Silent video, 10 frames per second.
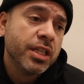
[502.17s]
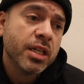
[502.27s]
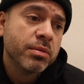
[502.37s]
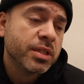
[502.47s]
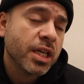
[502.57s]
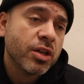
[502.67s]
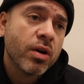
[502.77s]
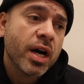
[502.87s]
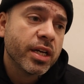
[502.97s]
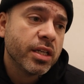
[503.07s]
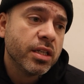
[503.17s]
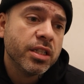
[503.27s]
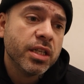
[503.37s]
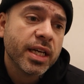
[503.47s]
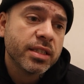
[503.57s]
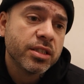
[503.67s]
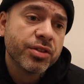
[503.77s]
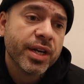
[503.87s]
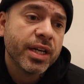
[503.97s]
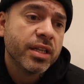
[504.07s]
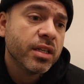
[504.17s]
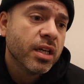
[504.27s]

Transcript: up because I know how he likes to train.